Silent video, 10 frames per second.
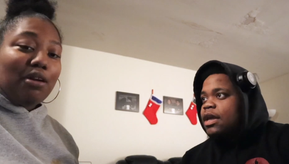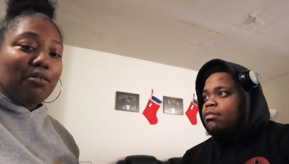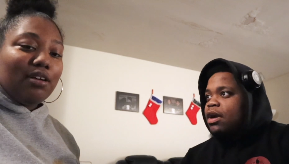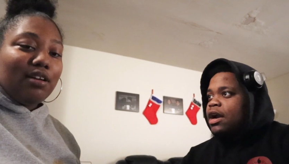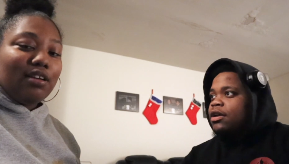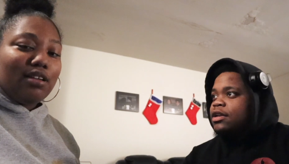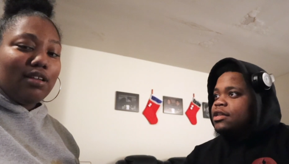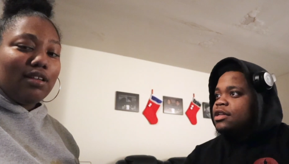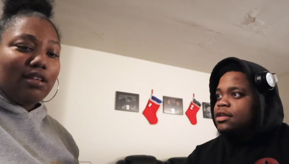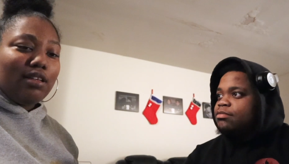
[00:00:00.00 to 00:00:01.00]
Speaker 1: got like brown. It
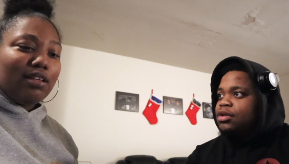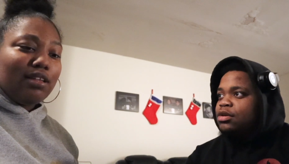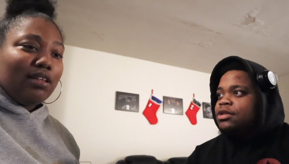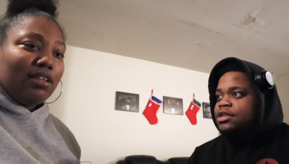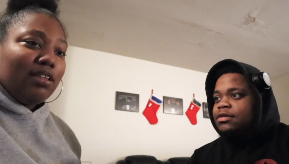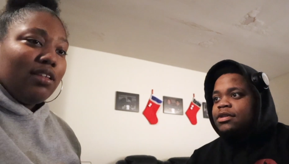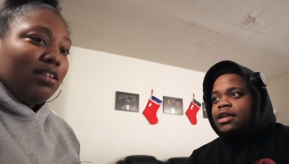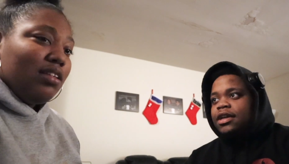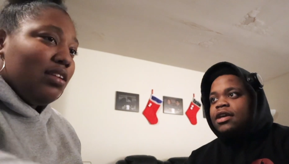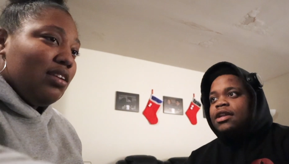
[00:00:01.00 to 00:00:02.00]
looked bluish. I was like,
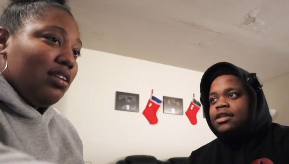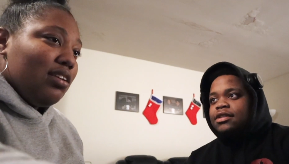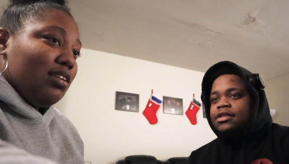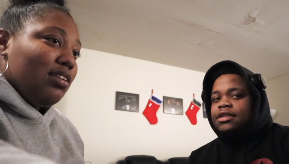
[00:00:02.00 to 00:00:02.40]
yeah, that's